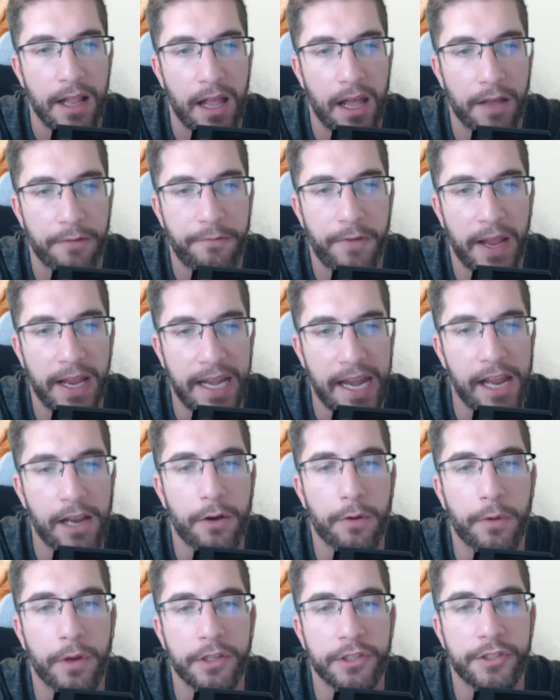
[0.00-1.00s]
feign
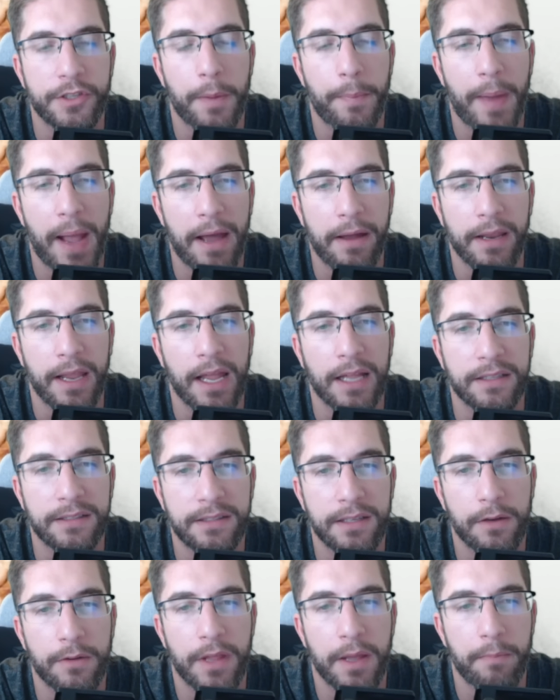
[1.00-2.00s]
ignorance about it
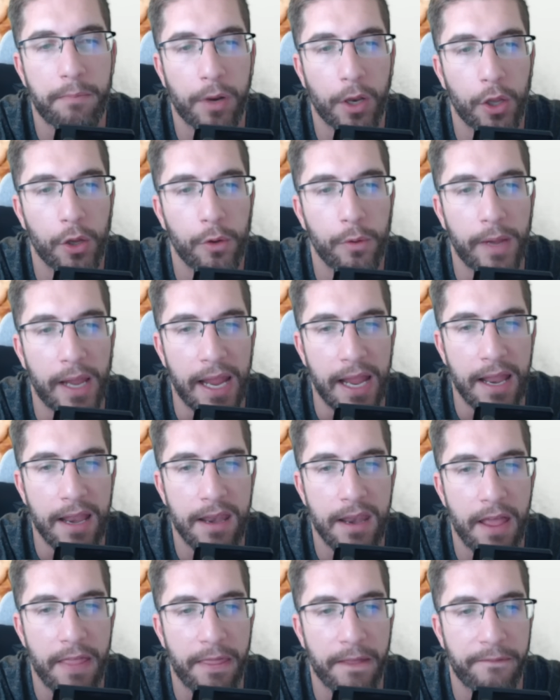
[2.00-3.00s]
until they're blue
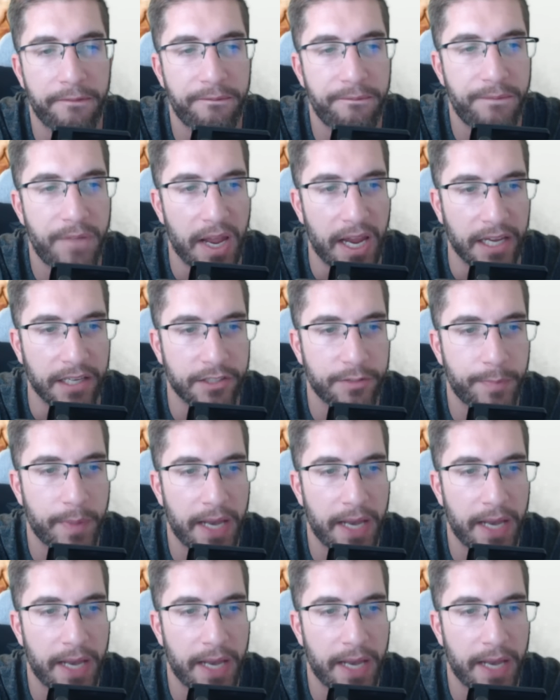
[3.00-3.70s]
in the face.